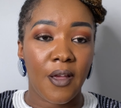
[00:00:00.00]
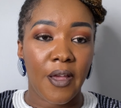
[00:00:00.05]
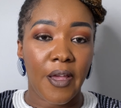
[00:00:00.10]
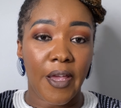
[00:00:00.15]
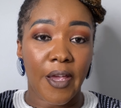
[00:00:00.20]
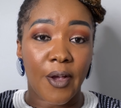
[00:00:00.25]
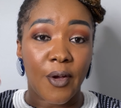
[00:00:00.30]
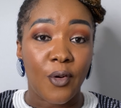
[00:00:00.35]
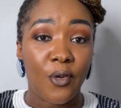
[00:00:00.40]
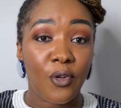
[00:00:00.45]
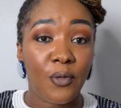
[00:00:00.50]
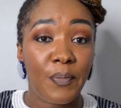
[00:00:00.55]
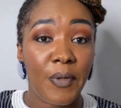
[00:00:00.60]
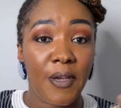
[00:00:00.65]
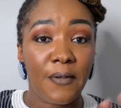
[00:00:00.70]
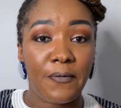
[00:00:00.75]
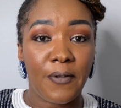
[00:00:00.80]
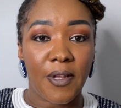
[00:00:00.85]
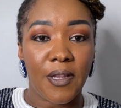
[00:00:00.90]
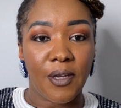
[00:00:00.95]
It could be
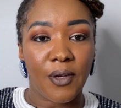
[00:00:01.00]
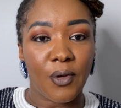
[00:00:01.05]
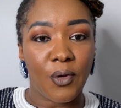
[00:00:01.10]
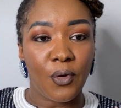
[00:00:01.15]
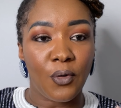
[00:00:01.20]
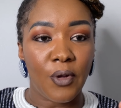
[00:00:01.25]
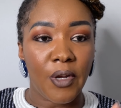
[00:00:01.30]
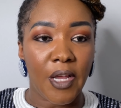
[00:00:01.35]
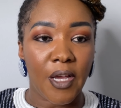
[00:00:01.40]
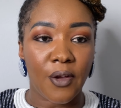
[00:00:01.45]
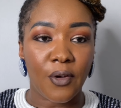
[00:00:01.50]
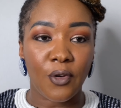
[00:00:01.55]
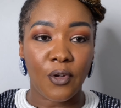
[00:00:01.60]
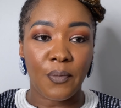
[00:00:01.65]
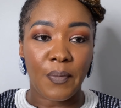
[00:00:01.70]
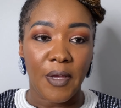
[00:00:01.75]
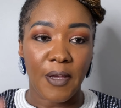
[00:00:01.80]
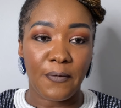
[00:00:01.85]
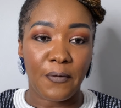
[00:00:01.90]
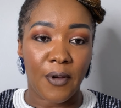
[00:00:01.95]
for the good, it could
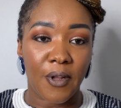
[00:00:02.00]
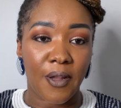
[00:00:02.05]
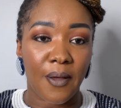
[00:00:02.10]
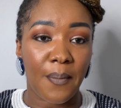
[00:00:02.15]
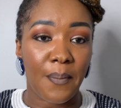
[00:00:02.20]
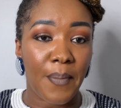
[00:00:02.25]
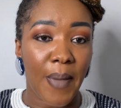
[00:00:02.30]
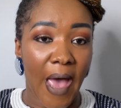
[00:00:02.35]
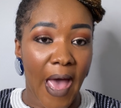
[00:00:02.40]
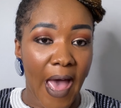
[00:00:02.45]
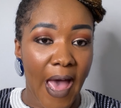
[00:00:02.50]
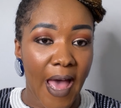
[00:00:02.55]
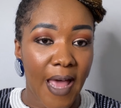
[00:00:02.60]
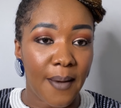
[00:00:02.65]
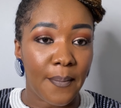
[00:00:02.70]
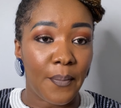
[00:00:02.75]
be for the bad,